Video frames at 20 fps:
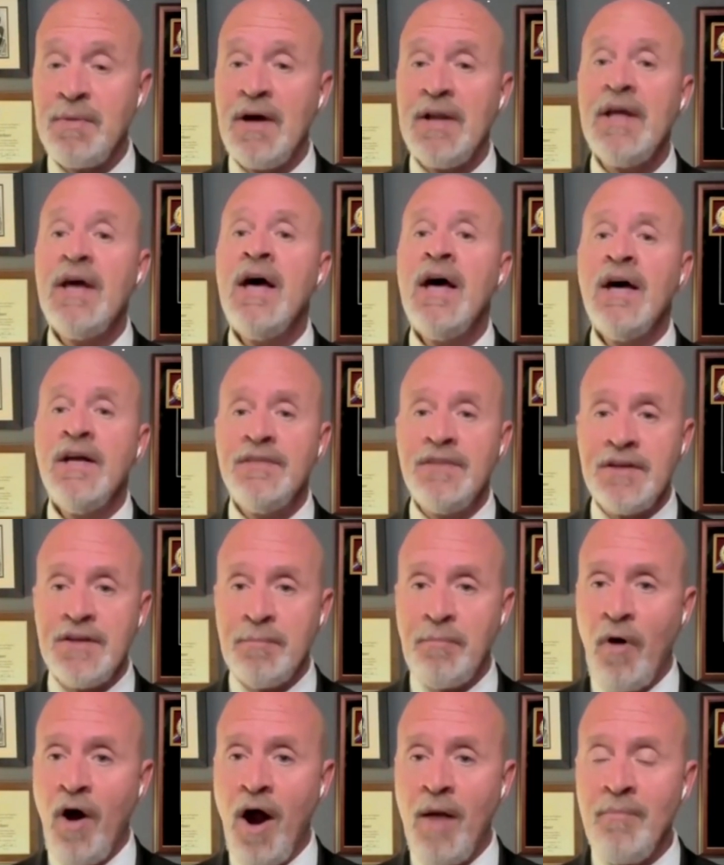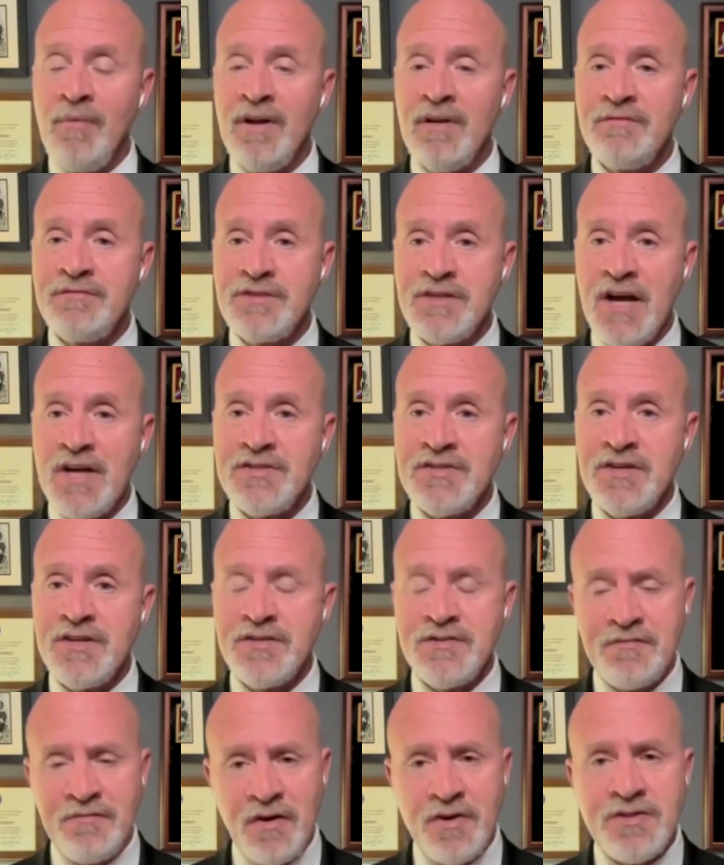But the Department of
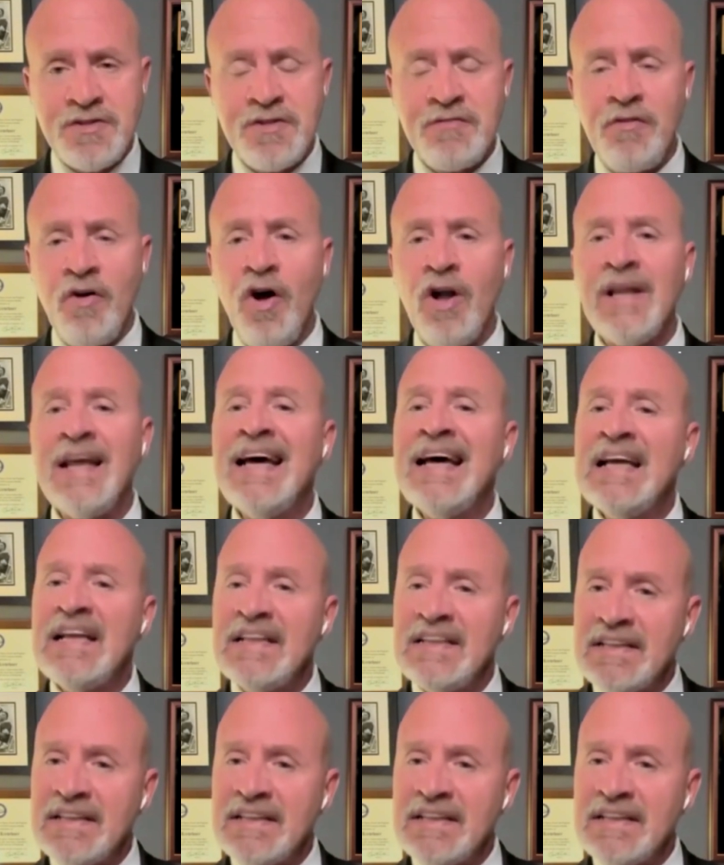Justice, first of all,